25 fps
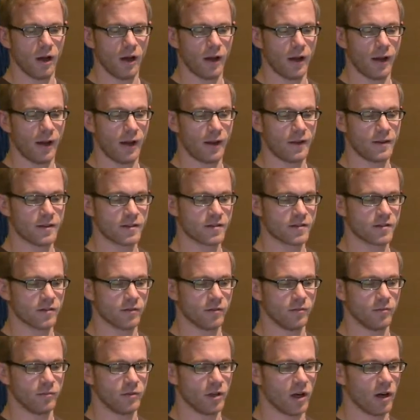And
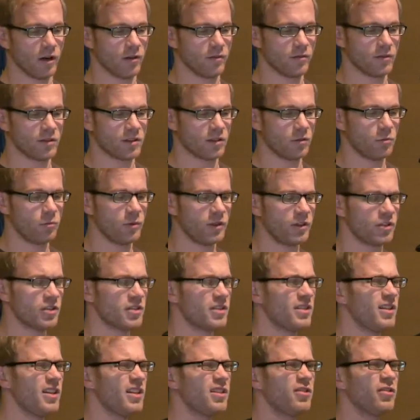yeah, so we
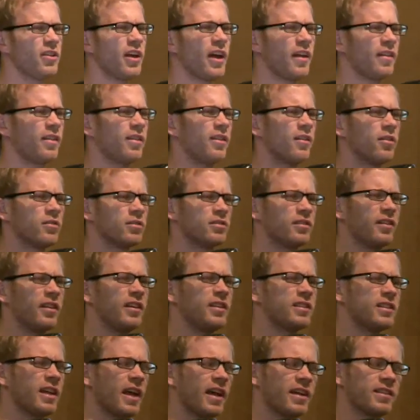just need to get those
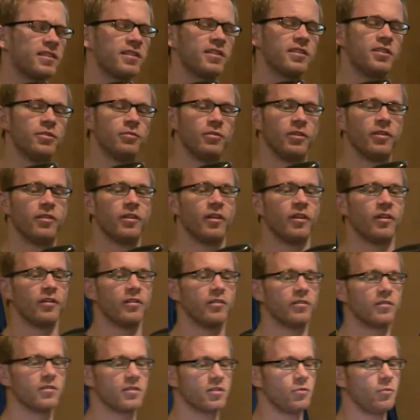things executed then.
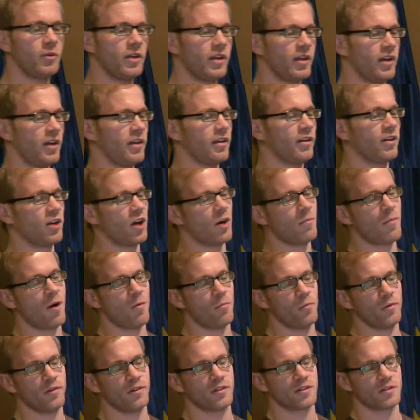So we can come up
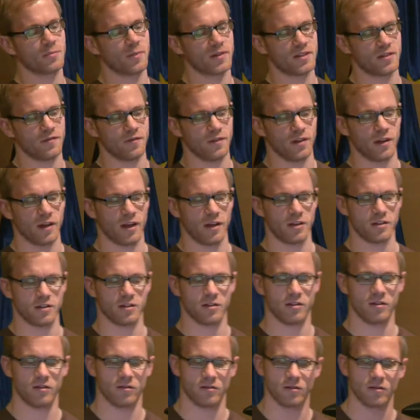with the
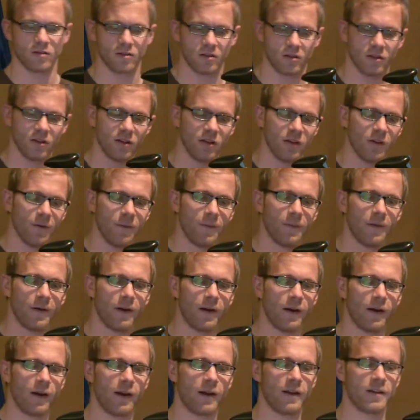specification.
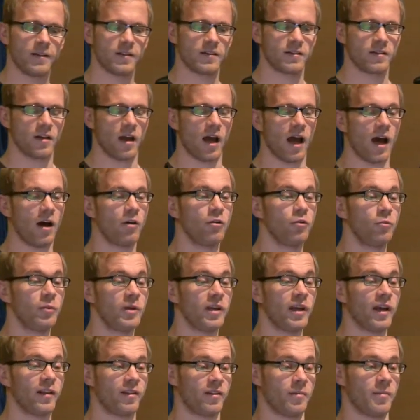And how do we
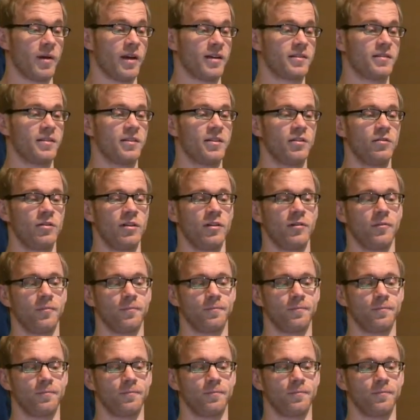get them executed?